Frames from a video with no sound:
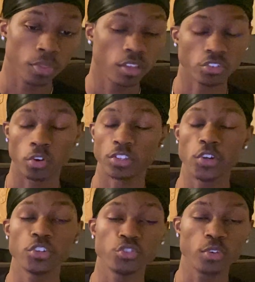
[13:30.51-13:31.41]
So as
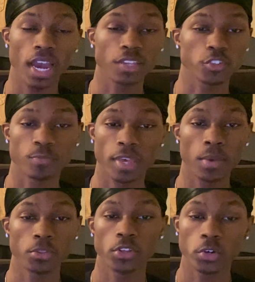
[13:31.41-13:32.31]
long as you guys are
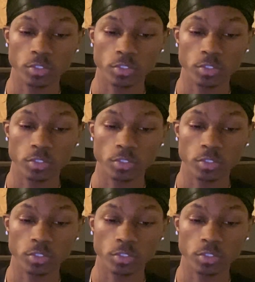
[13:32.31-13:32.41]
spamming those,